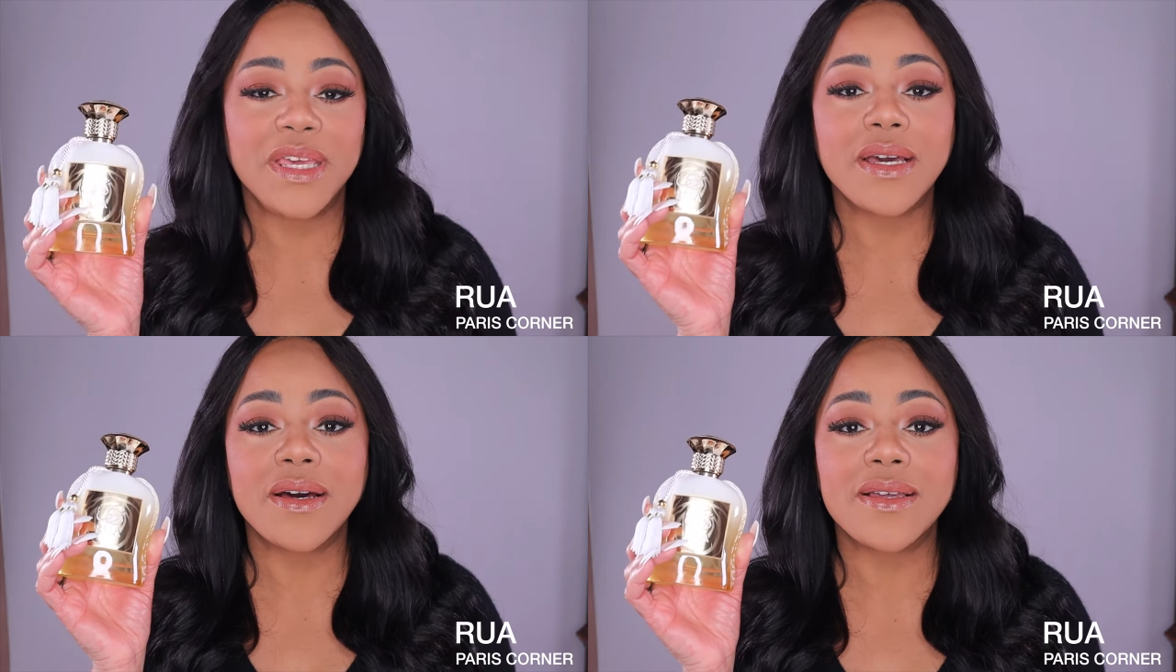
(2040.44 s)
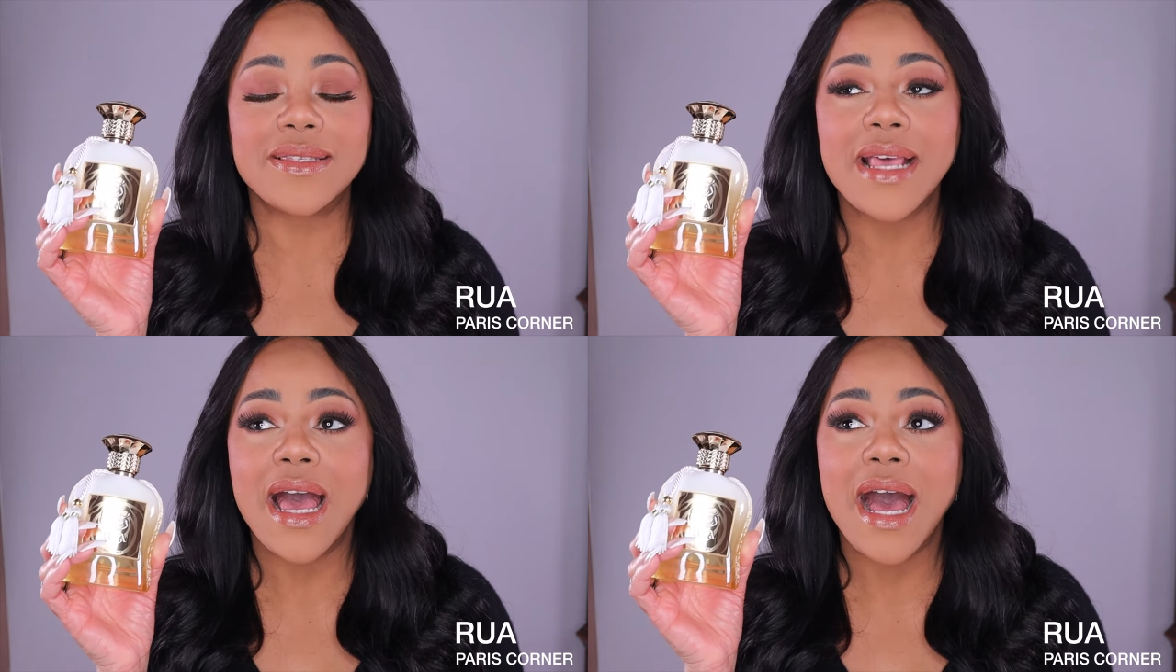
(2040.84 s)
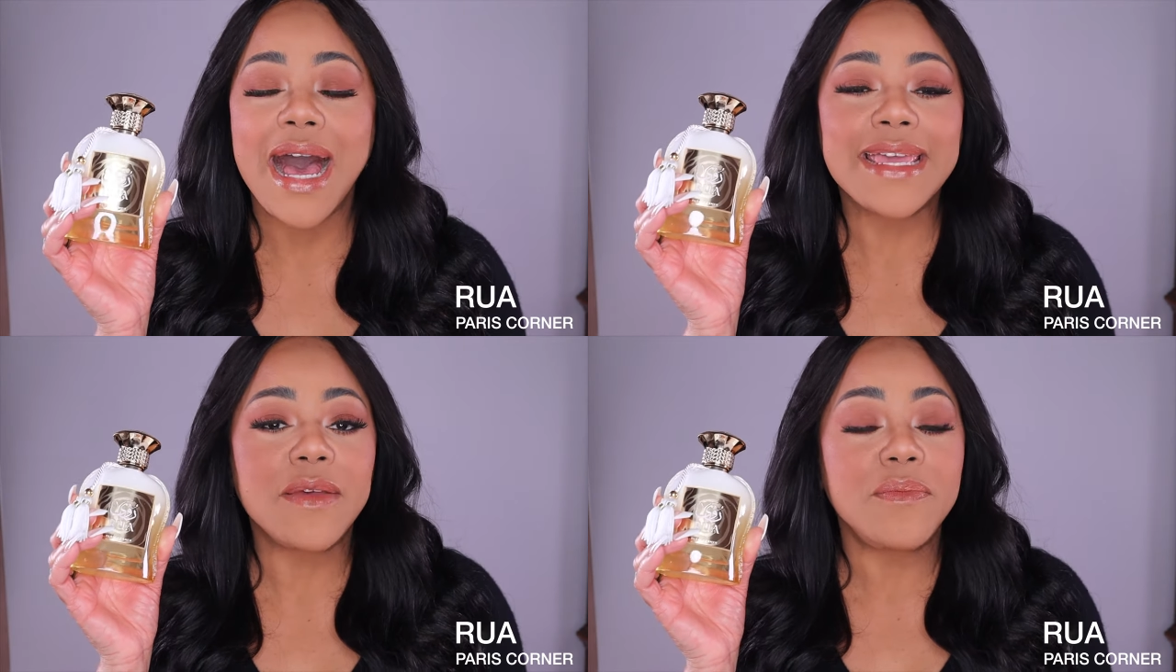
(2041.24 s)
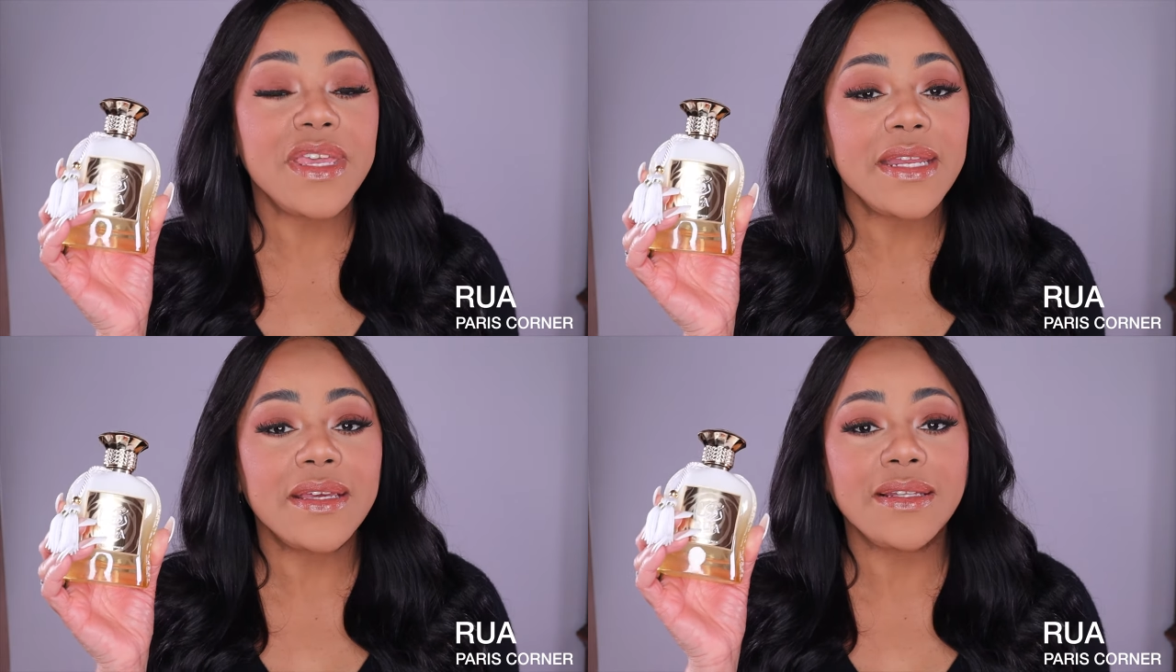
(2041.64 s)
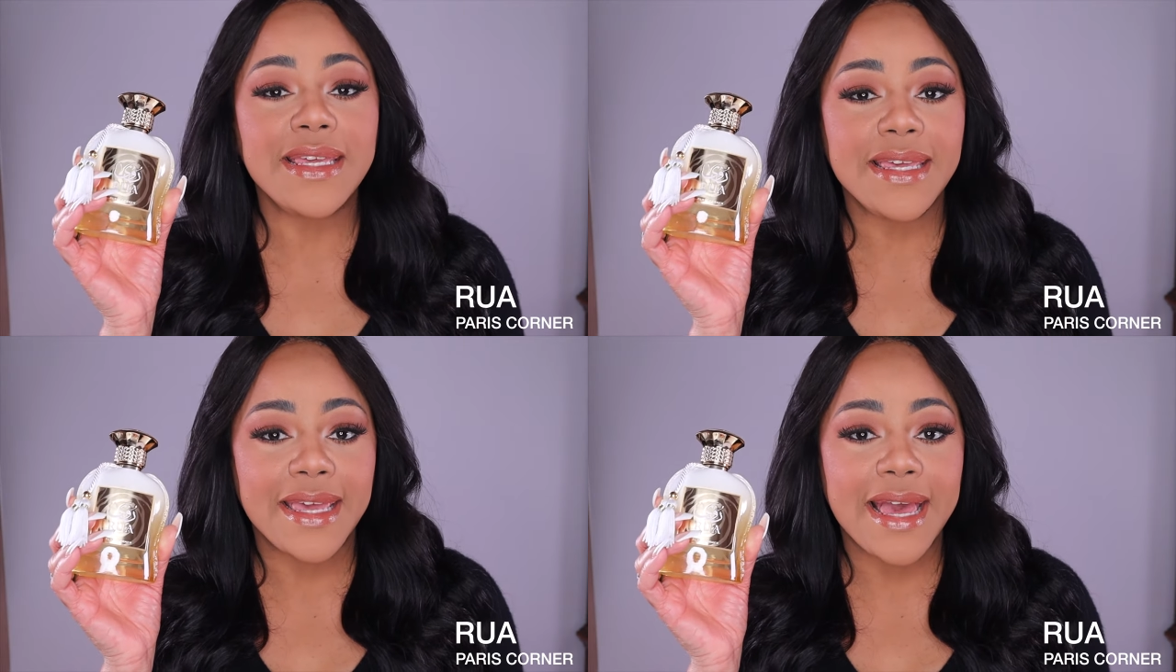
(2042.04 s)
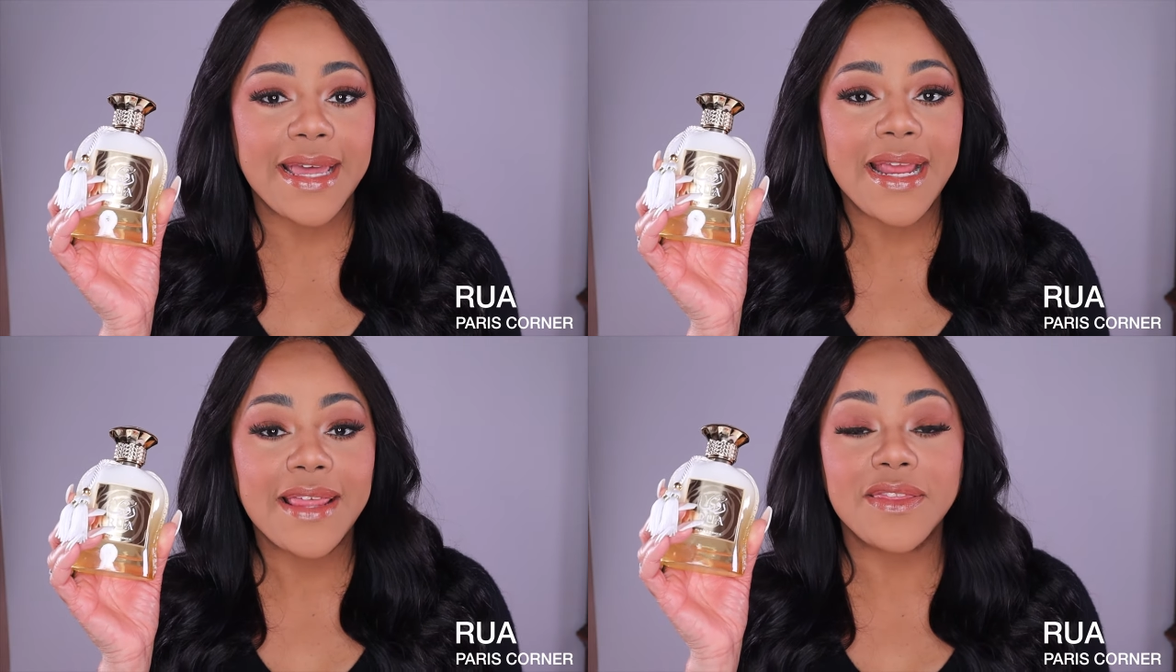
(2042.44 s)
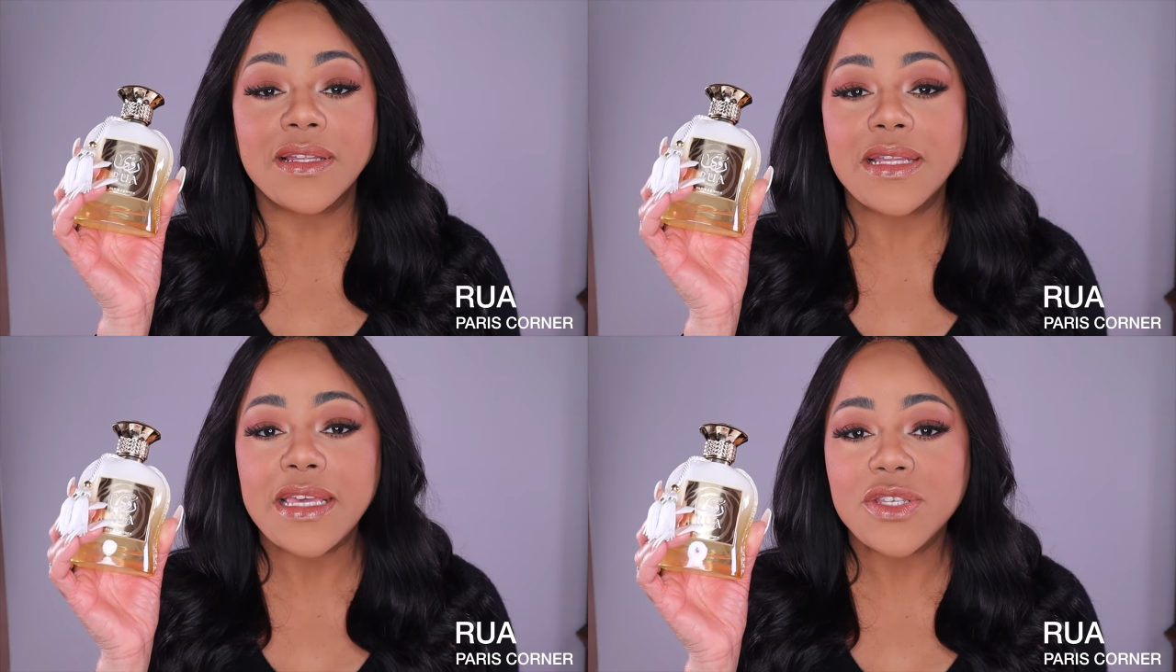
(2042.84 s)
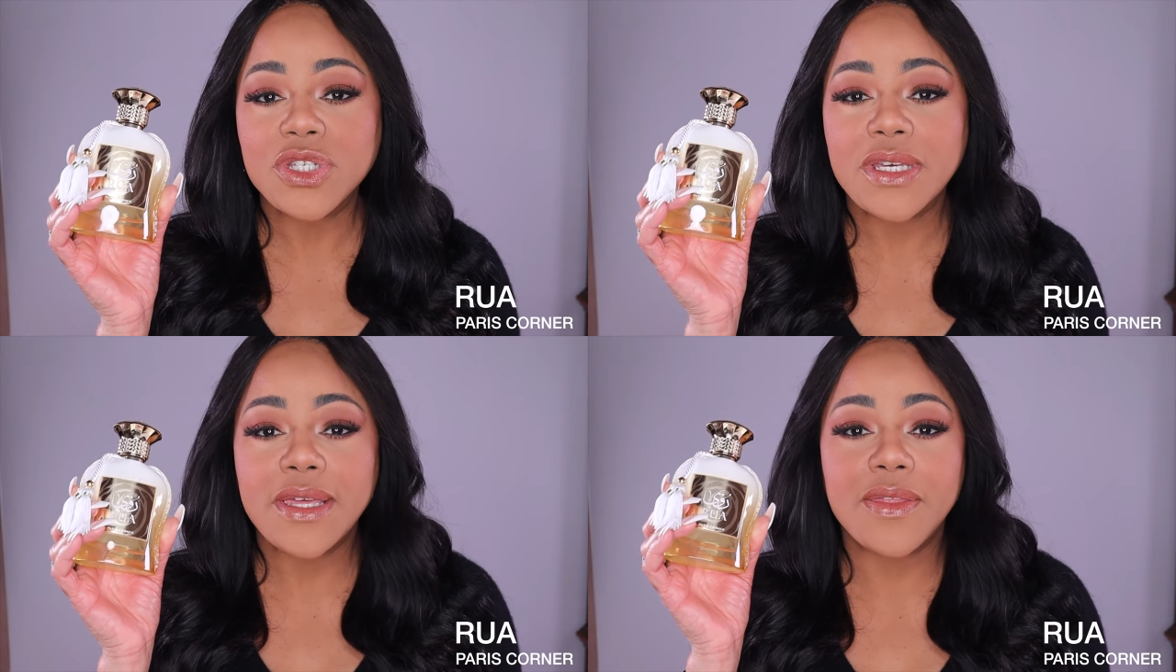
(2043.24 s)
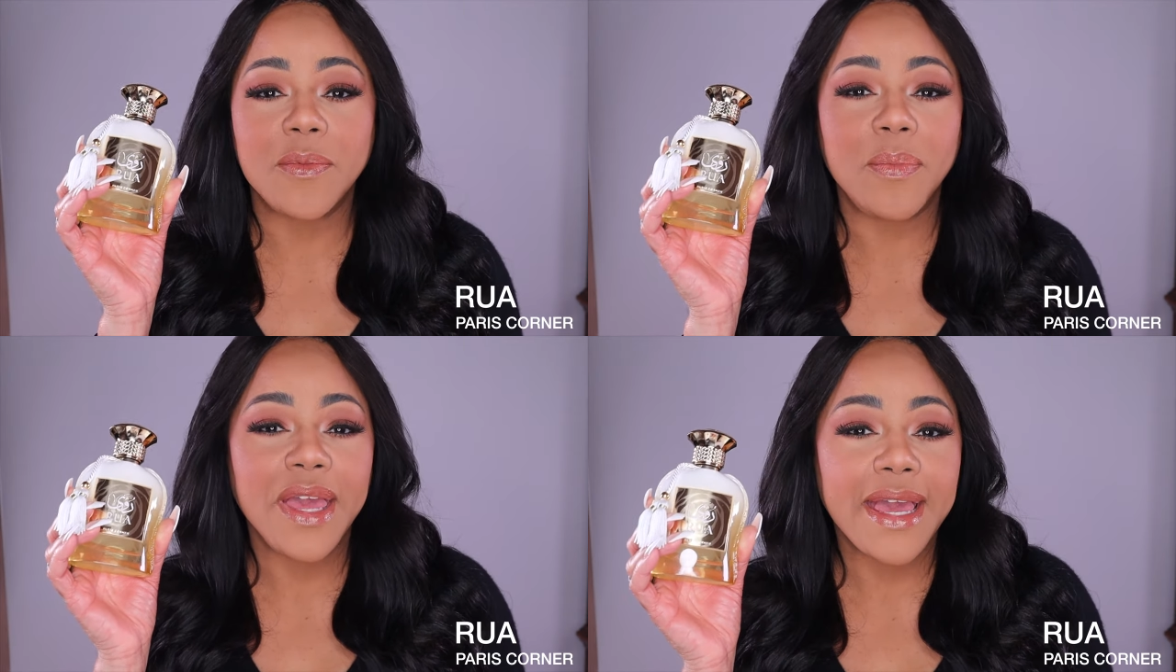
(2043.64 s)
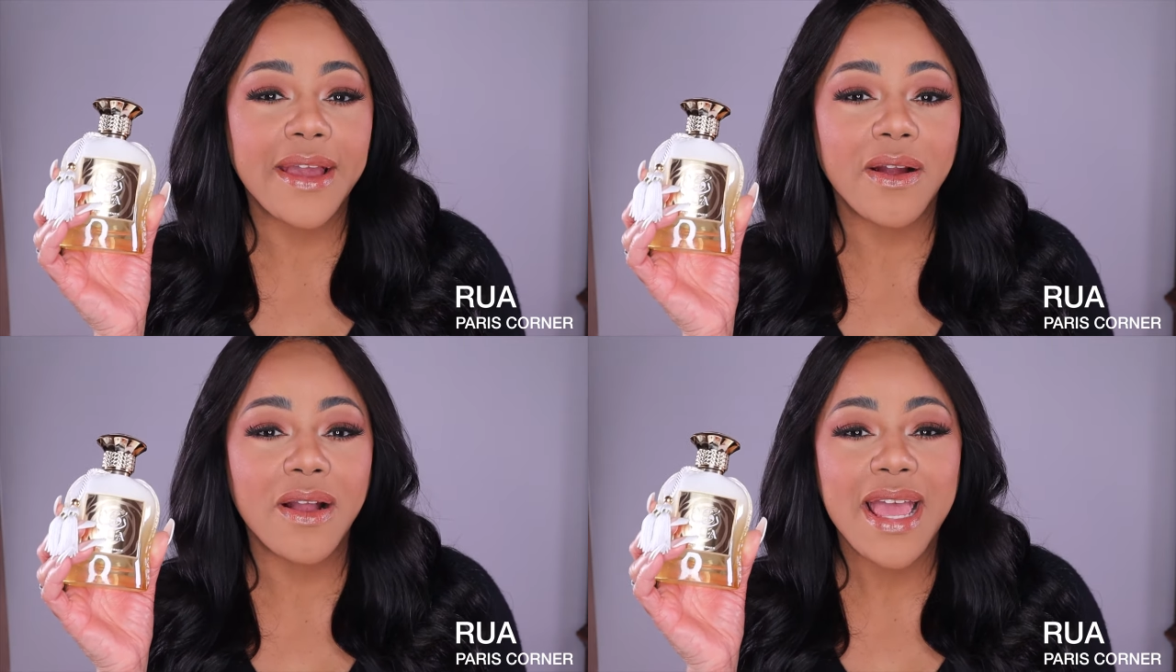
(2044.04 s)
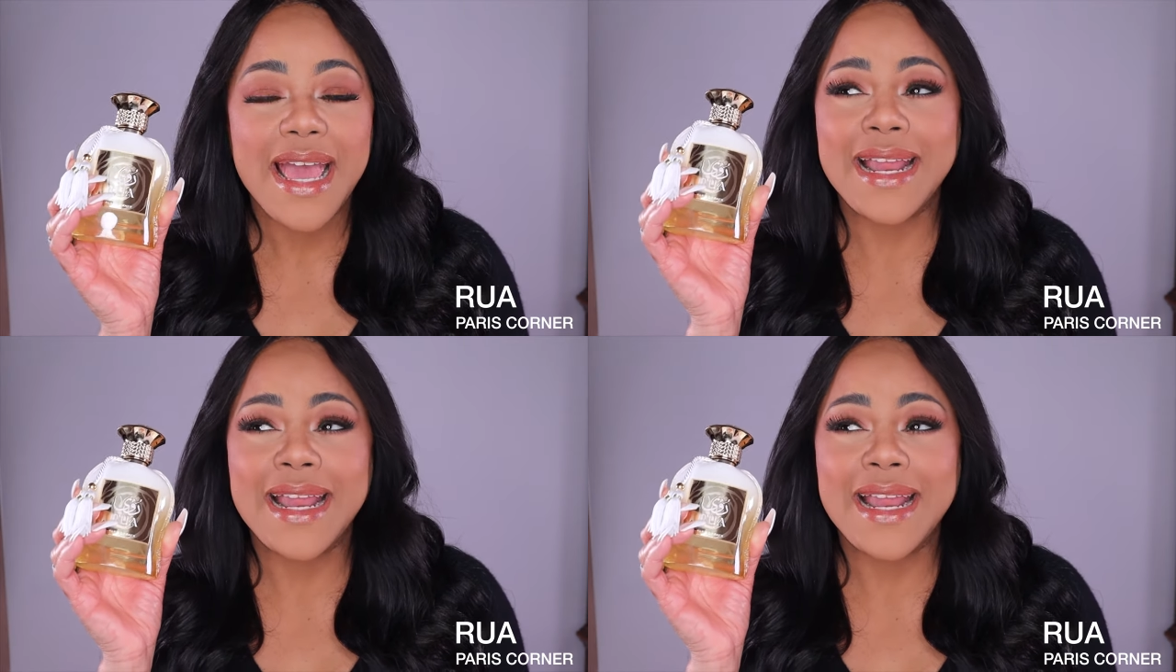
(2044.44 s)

because I immediately get the lychee, the pear,